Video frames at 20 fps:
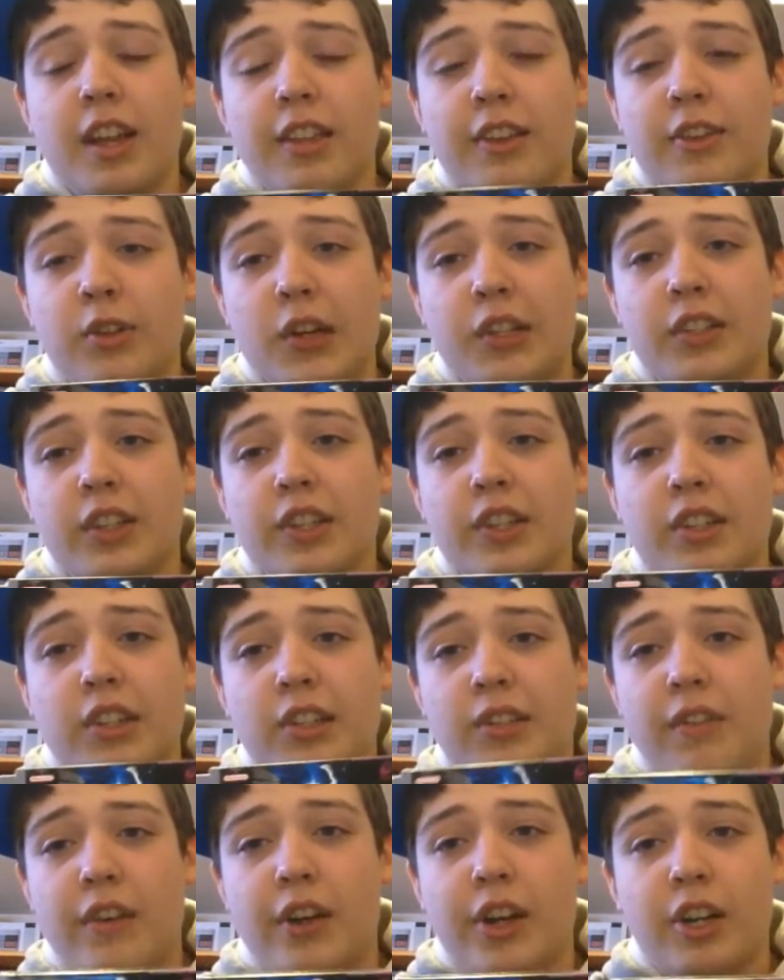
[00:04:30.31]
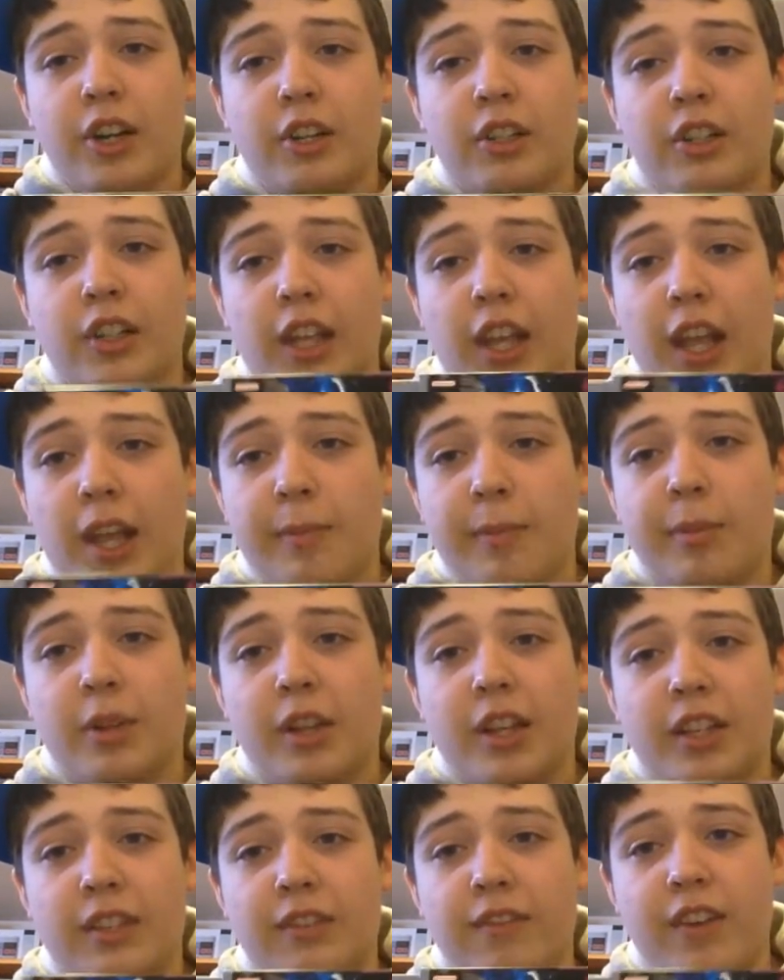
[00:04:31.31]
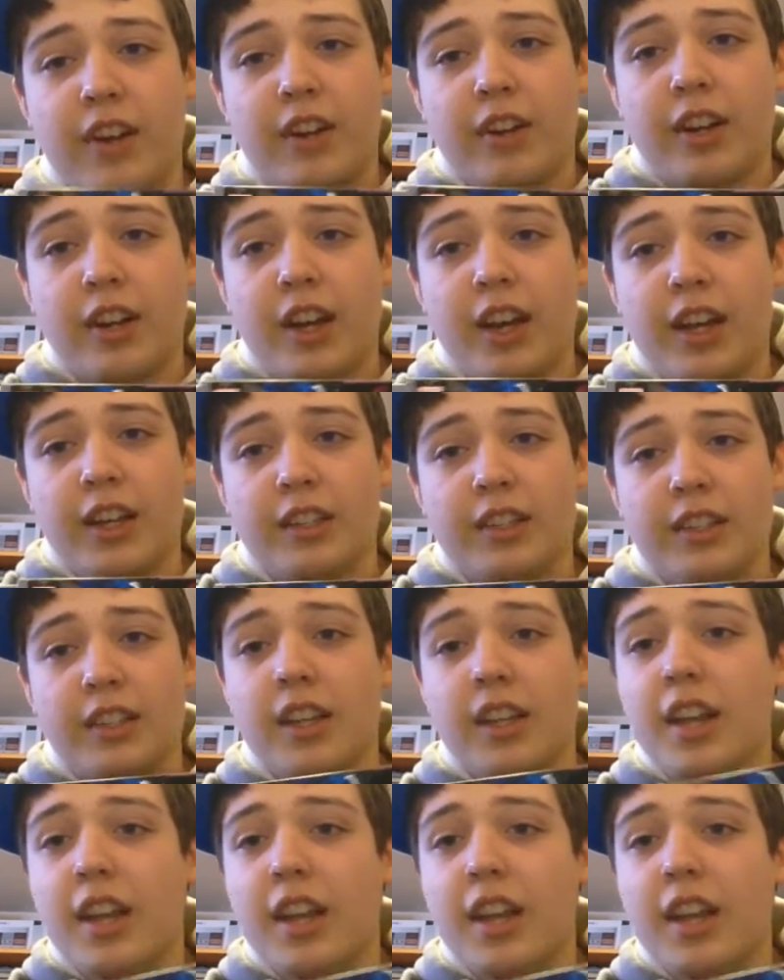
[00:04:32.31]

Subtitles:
the translation is very good, the gameplay is very nice.